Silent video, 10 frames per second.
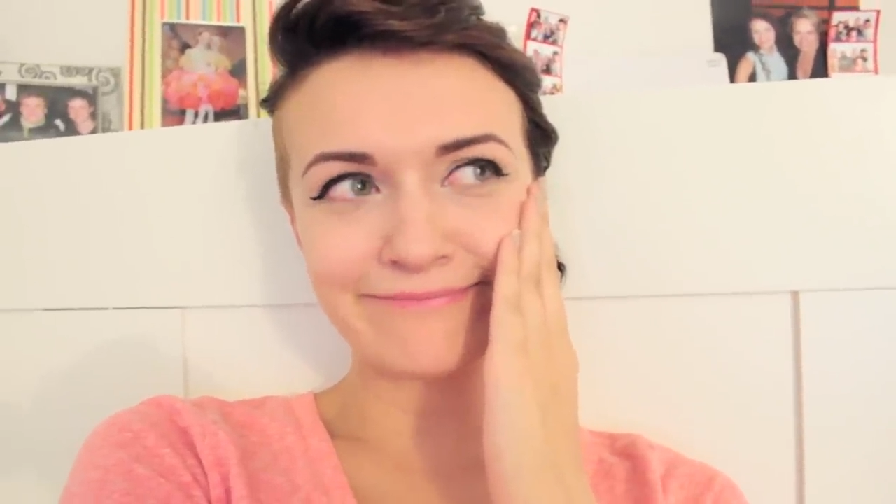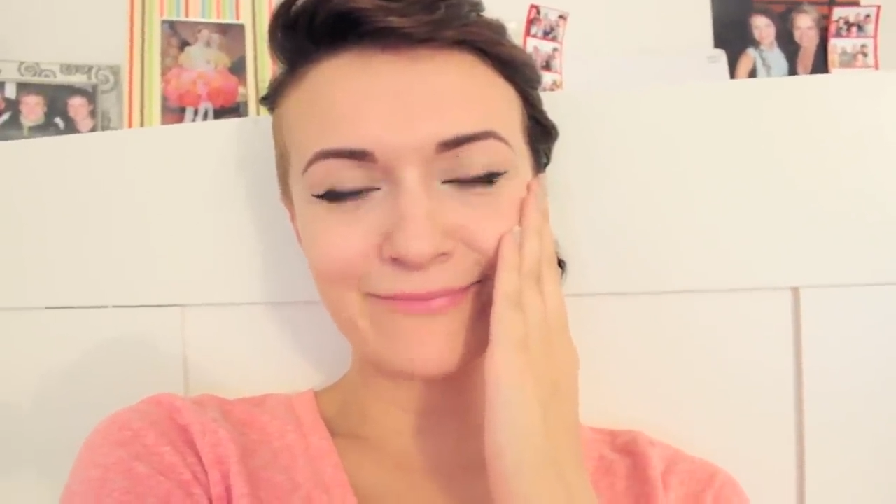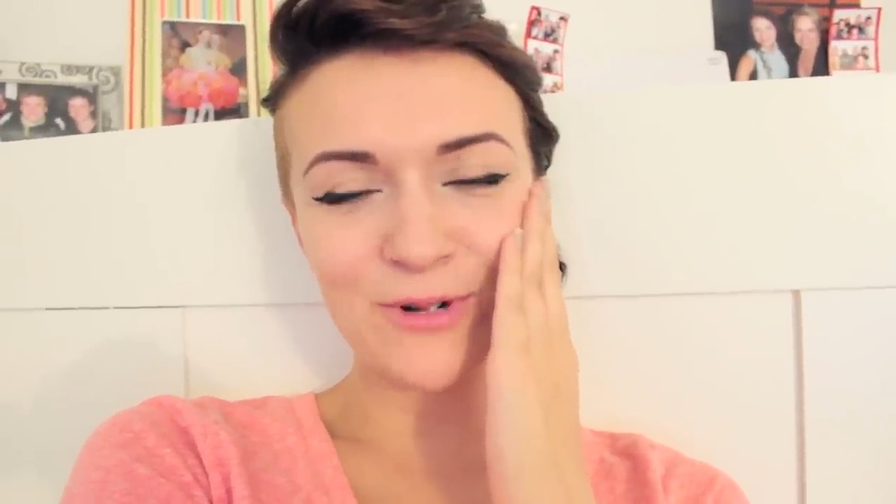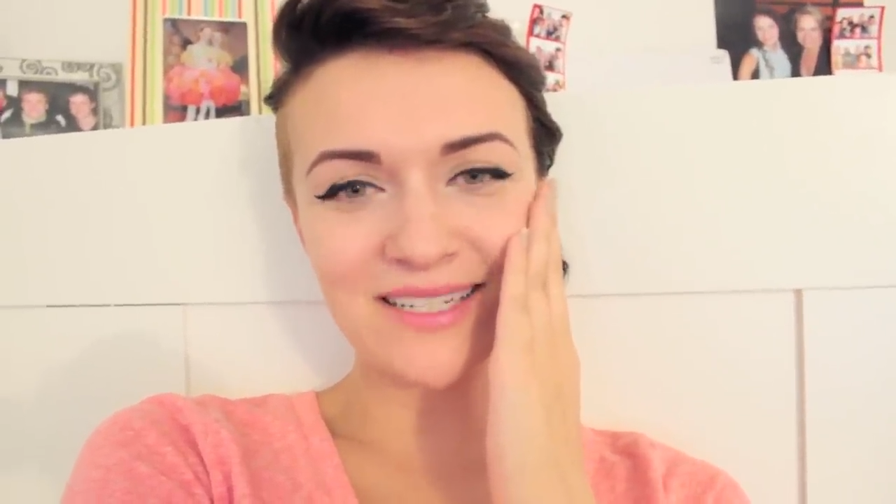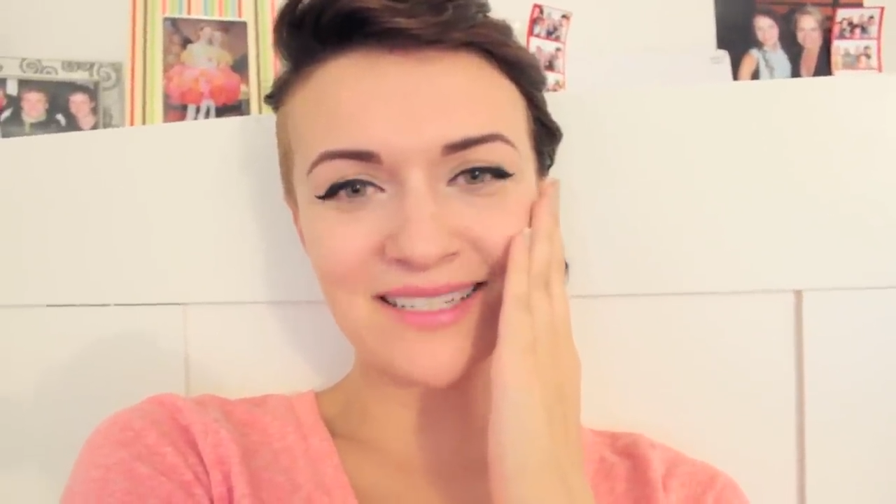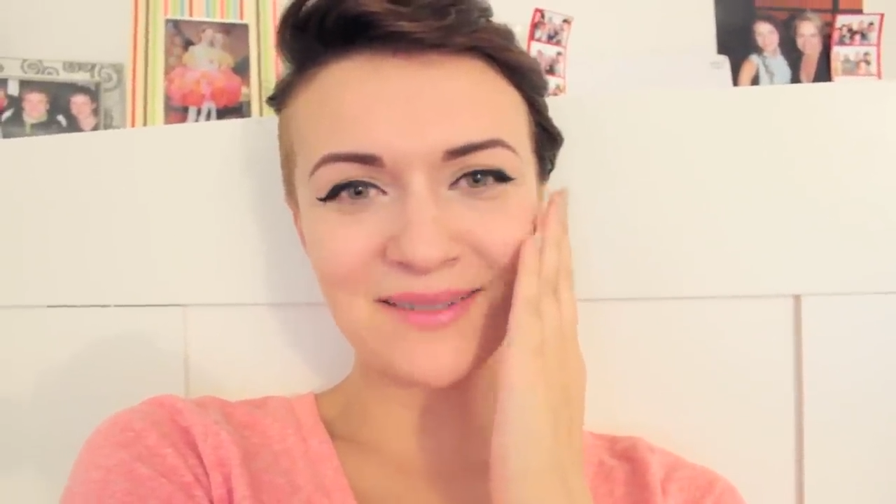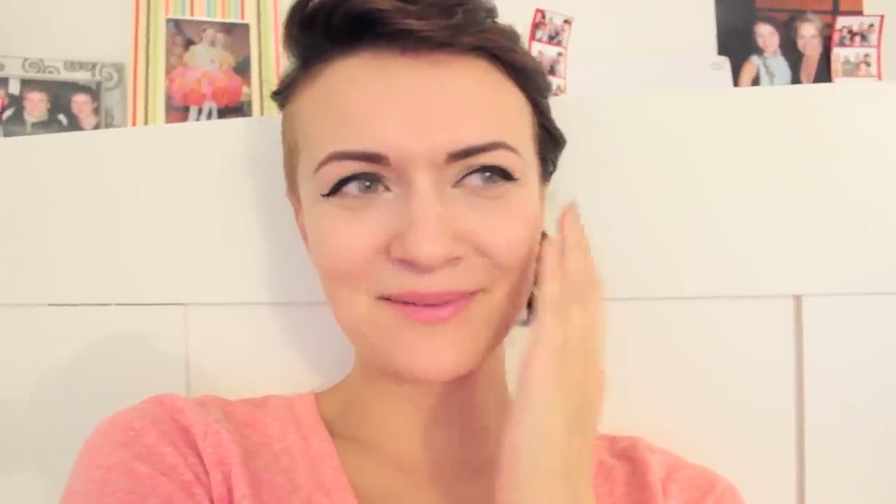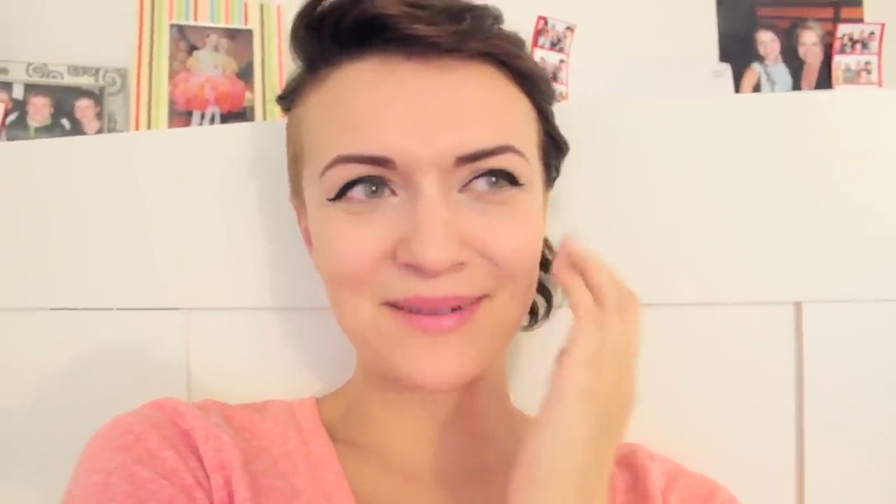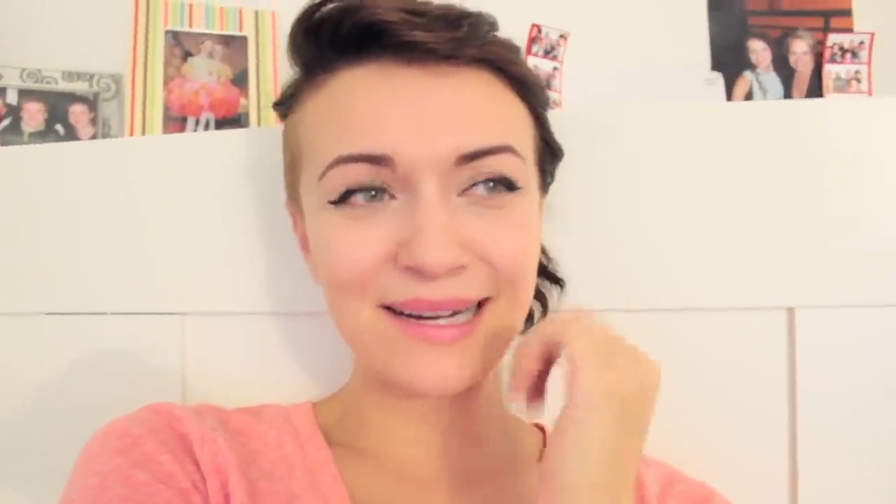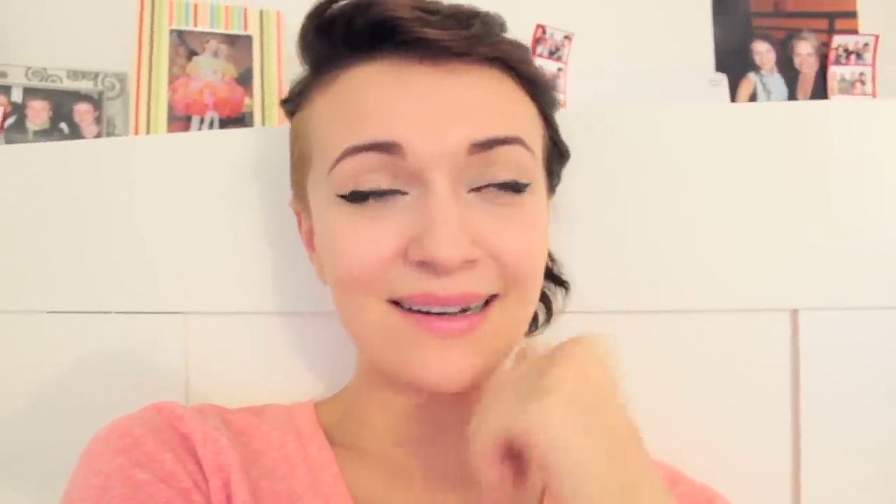which is a
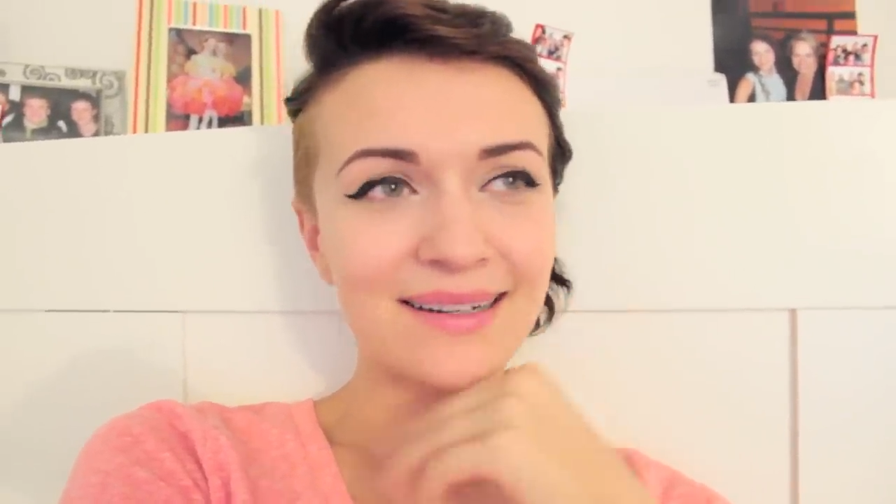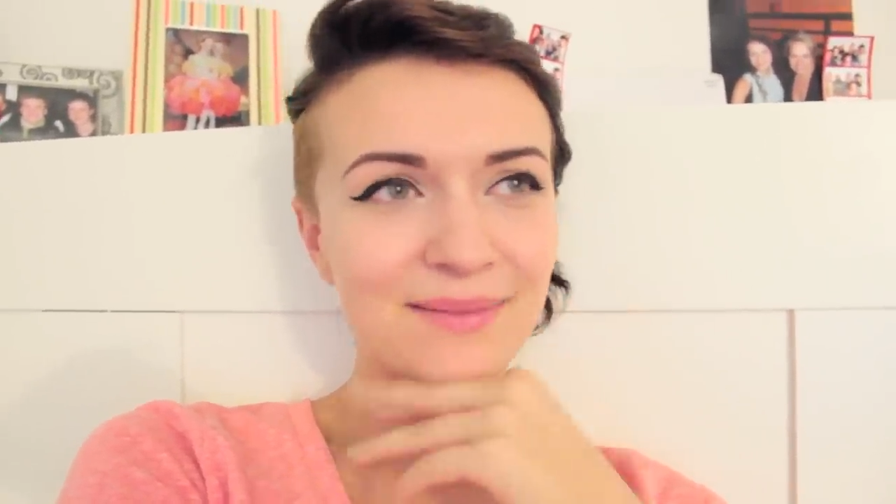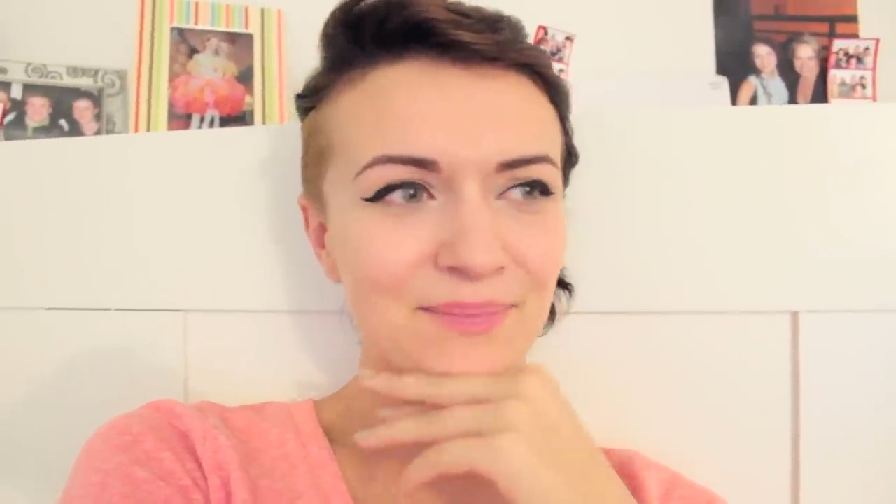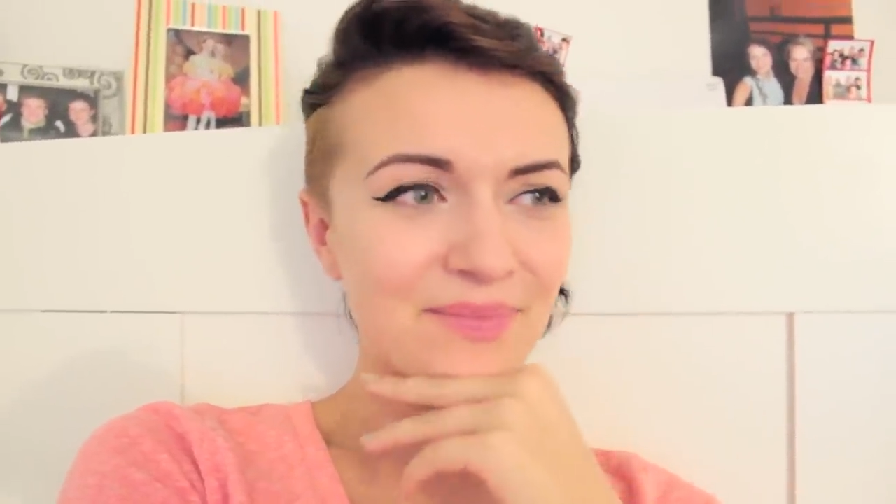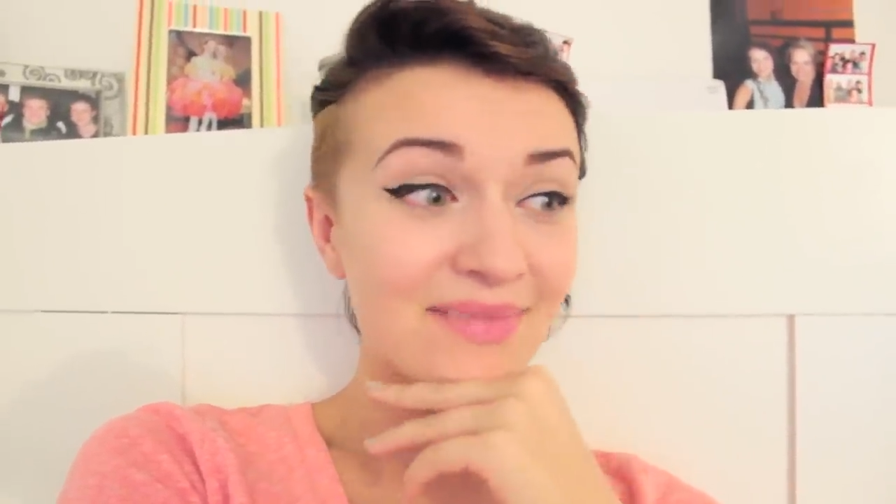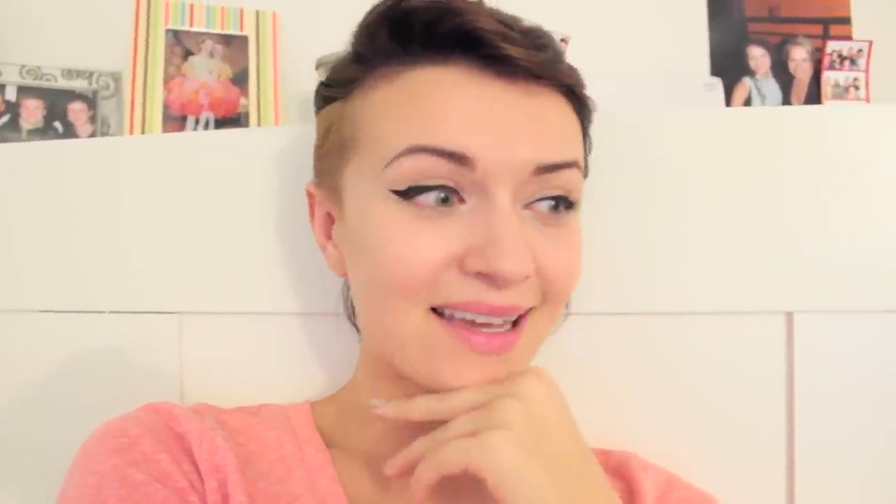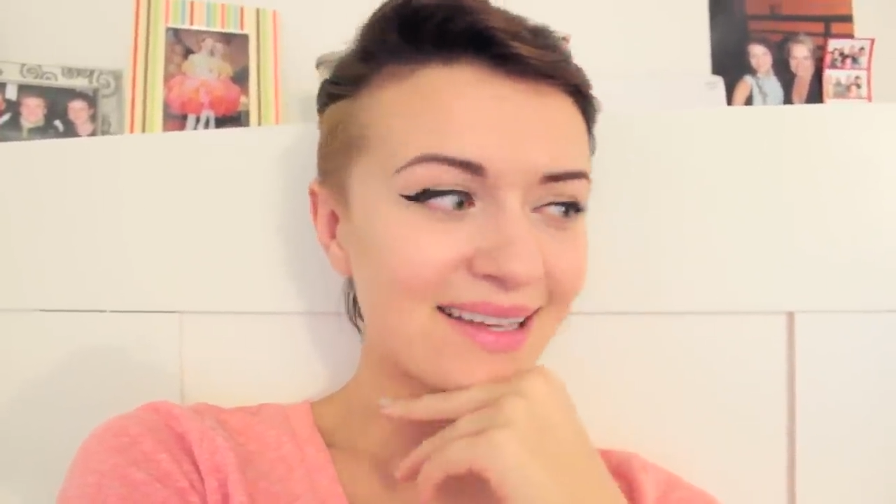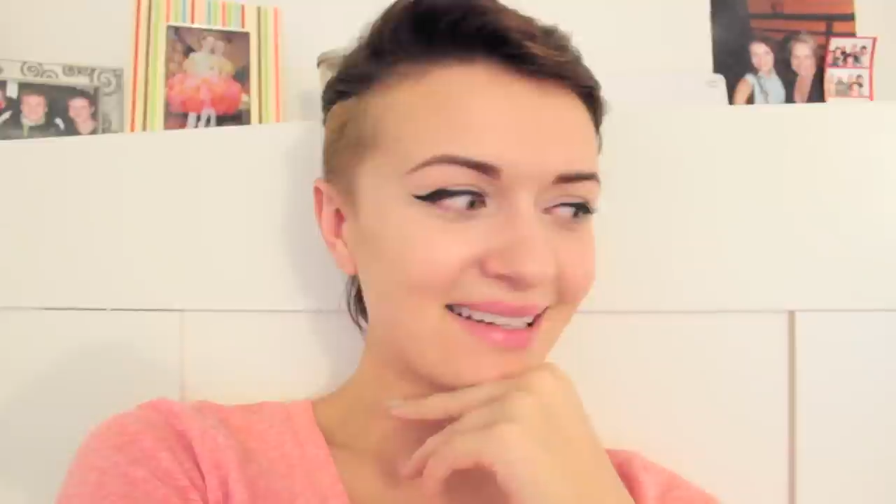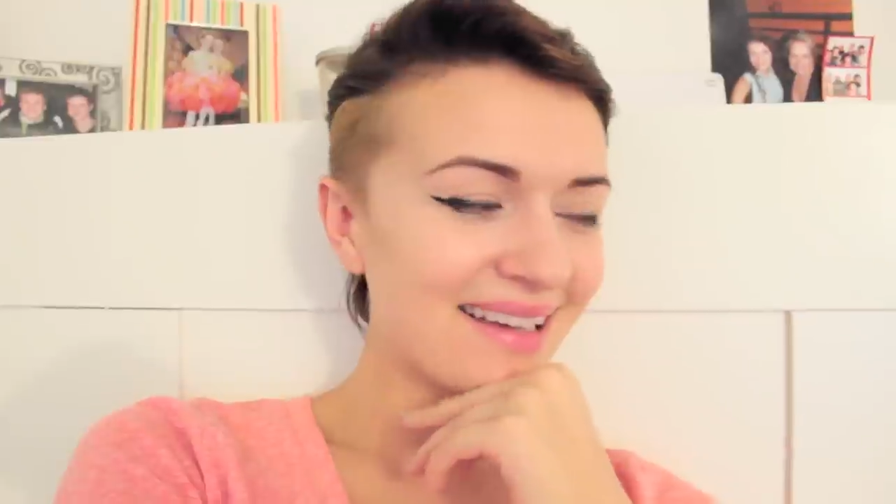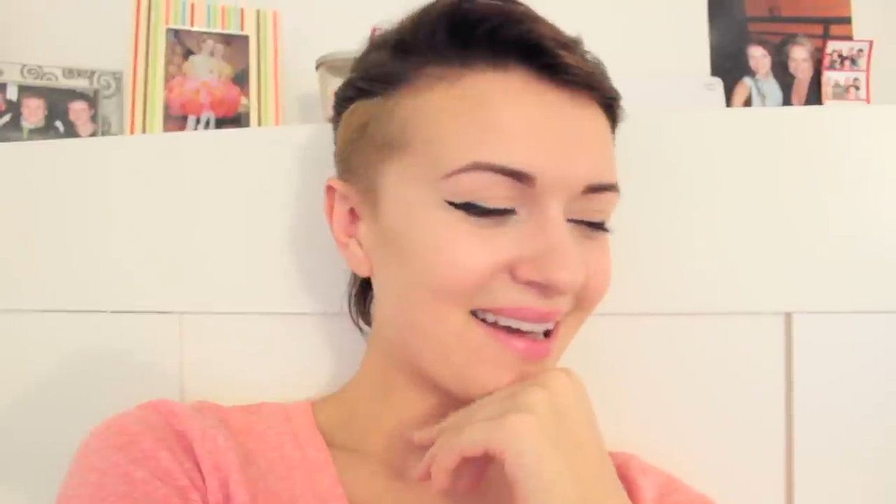weird
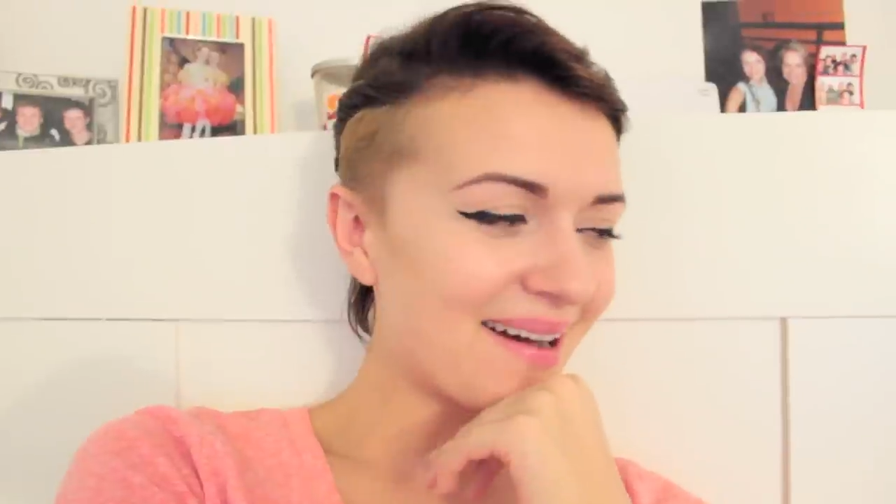thing.